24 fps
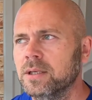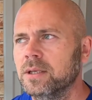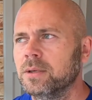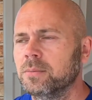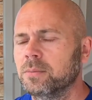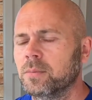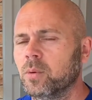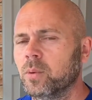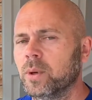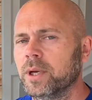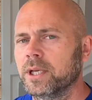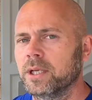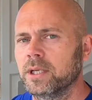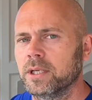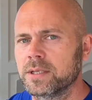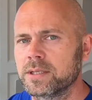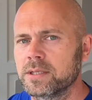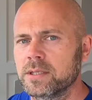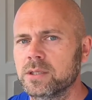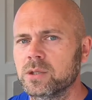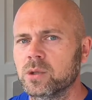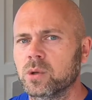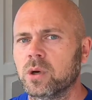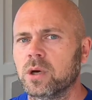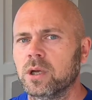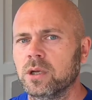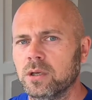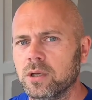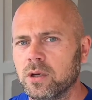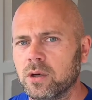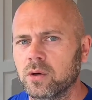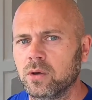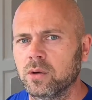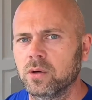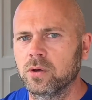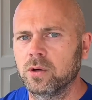My waiting list is quite
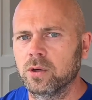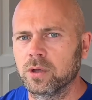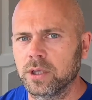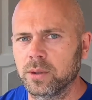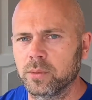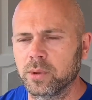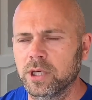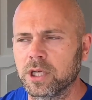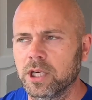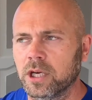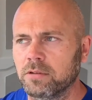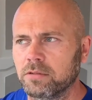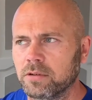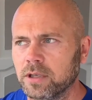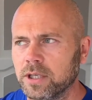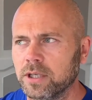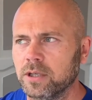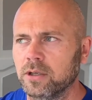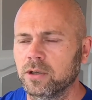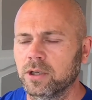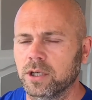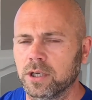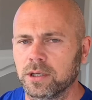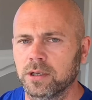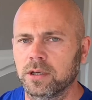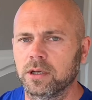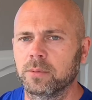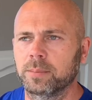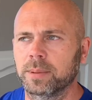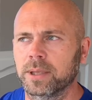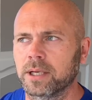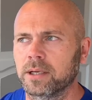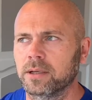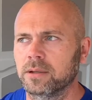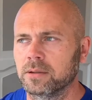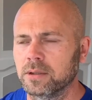long. We're currently looking at
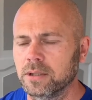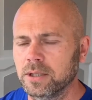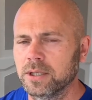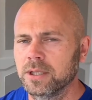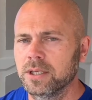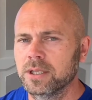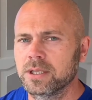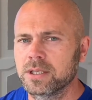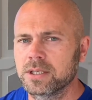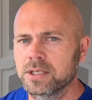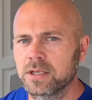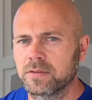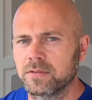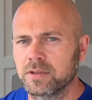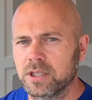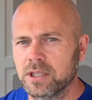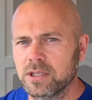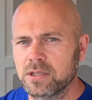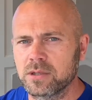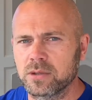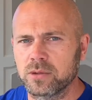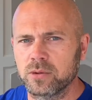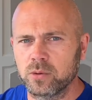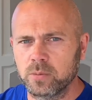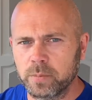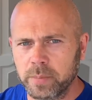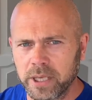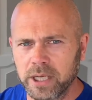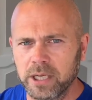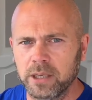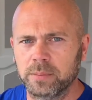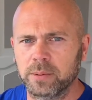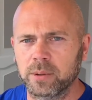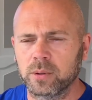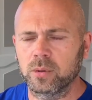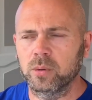about 72
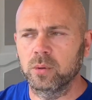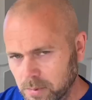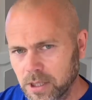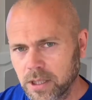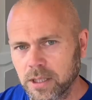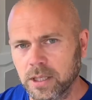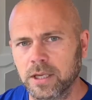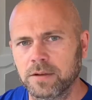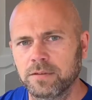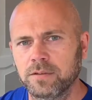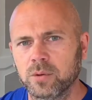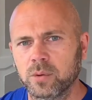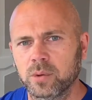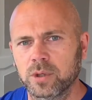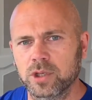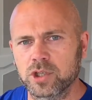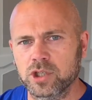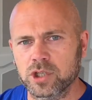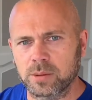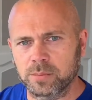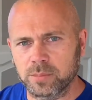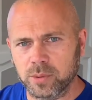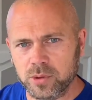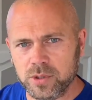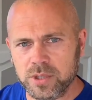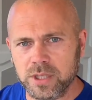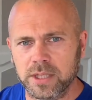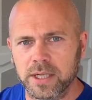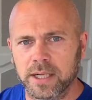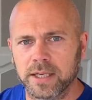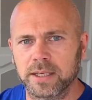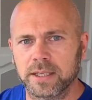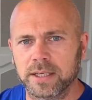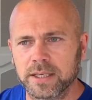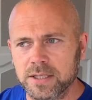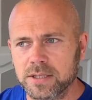people. If you want to jump onto
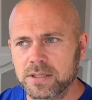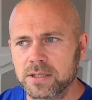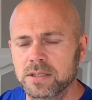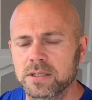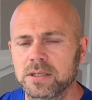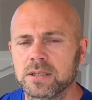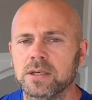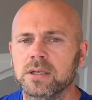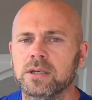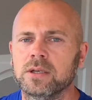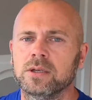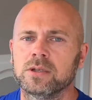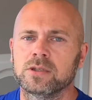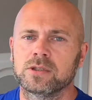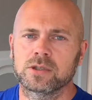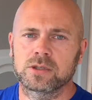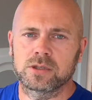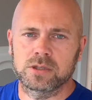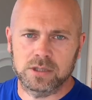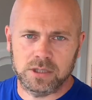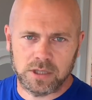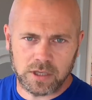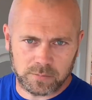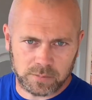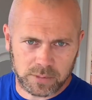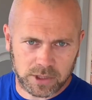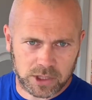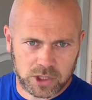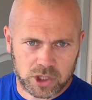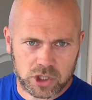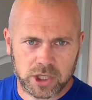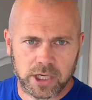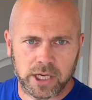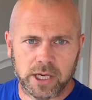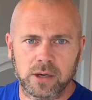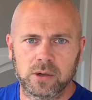that list, just give me a
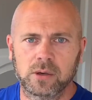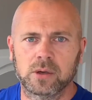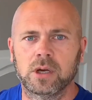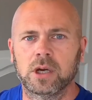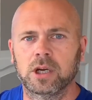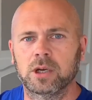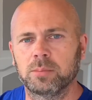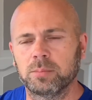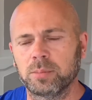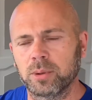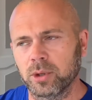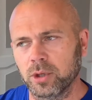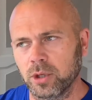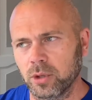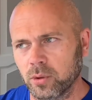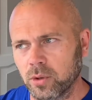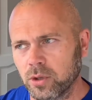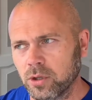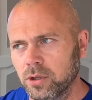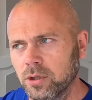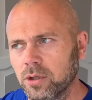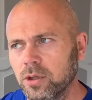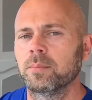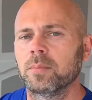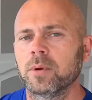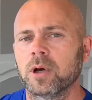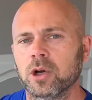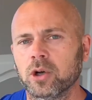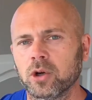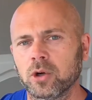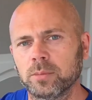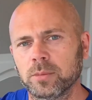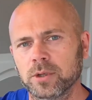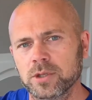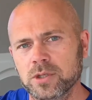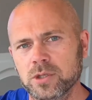shout, I can put you on. I've
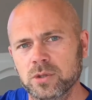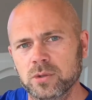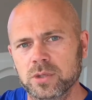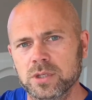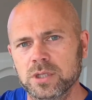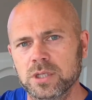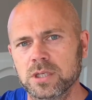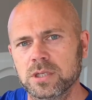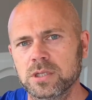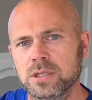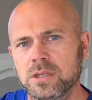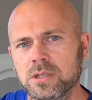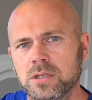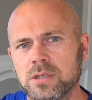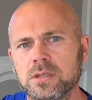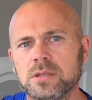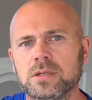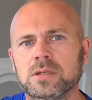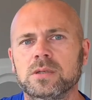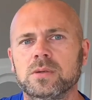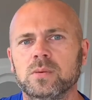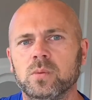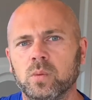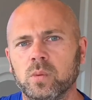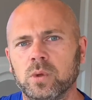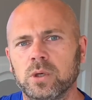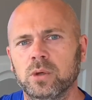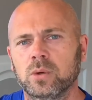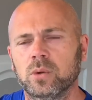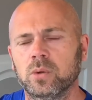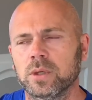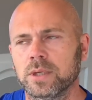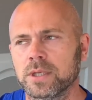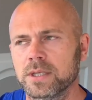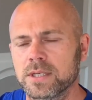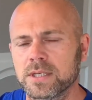got my two assistants, Will
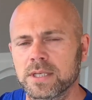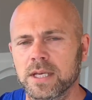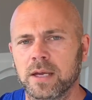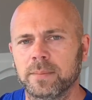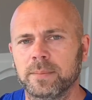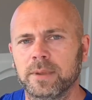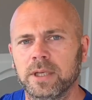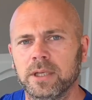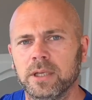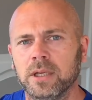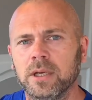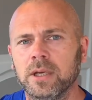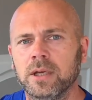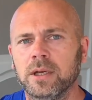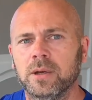and Sammy.